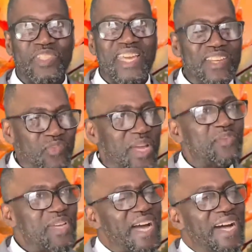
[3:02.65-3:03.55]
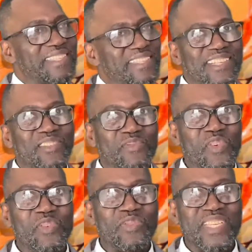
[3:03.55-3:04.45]
And when we are still
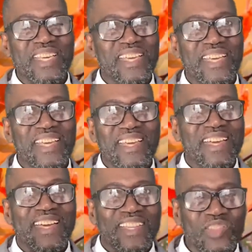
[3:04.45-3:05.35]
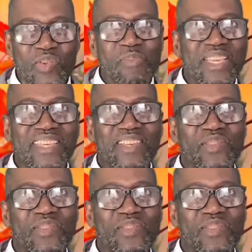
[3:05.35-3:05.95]
involved, normally